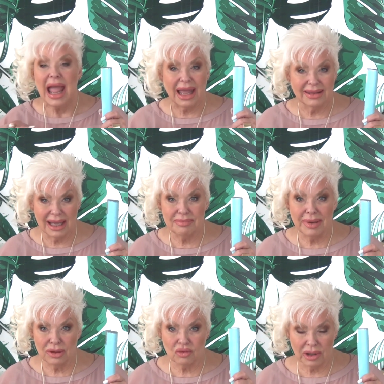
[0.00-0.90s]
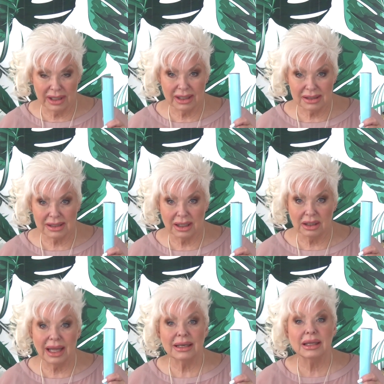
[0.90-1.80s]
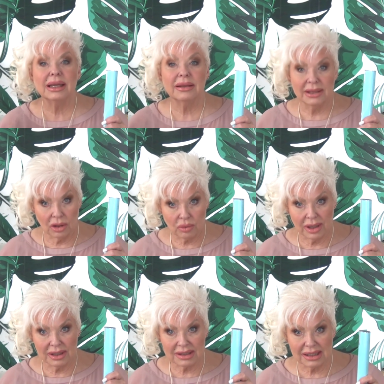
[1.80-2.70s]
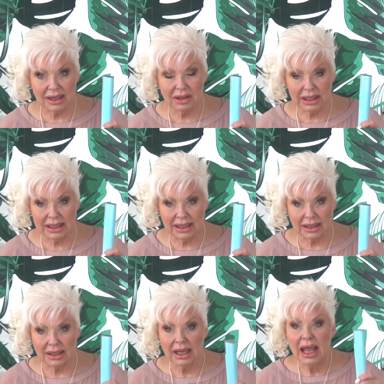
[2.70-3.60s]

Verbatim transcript: and they've been running a sale lately, and they'll run a sale again.